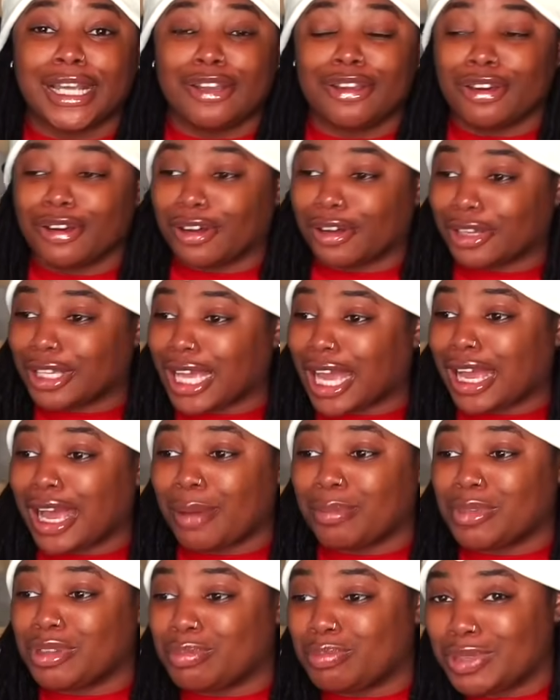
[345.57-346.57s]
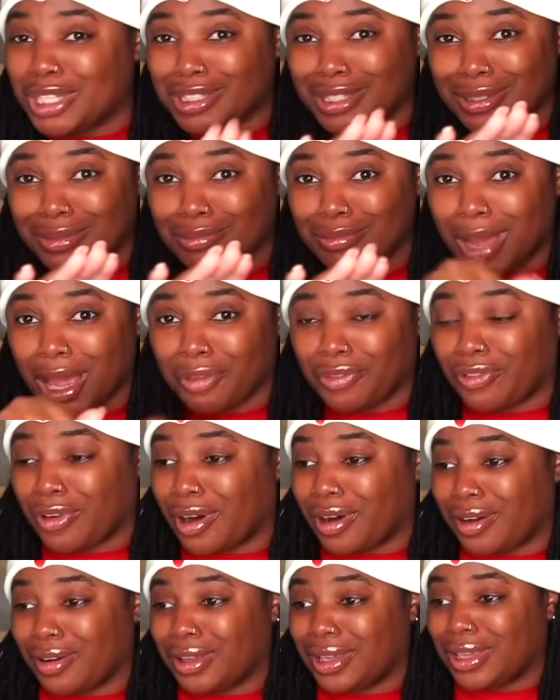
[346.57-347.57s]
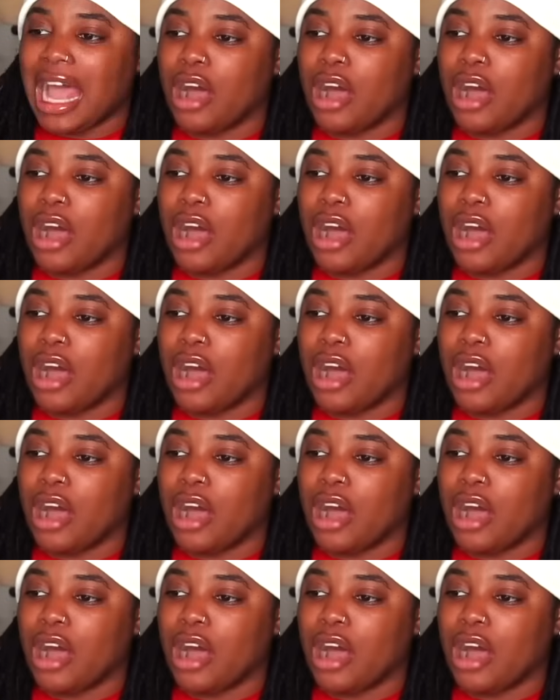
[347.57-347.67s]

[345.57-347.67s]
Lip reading: No, y'all got me beat by far.